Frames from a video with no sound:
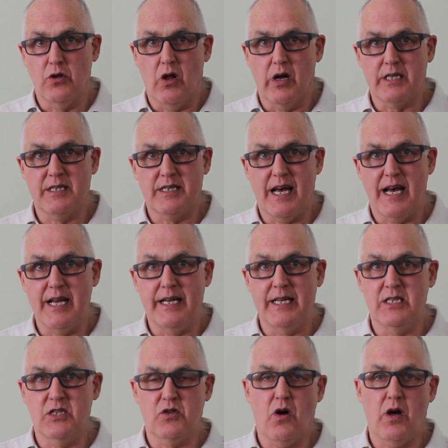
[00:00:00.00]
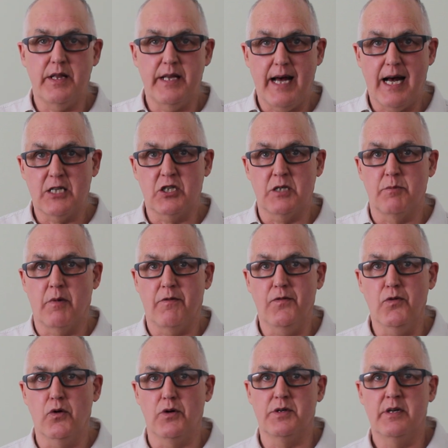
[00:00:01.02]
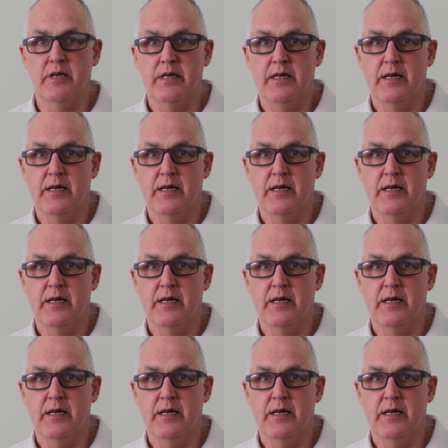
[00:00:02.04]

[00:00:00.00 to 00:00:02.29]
like say inside the arch of my foot.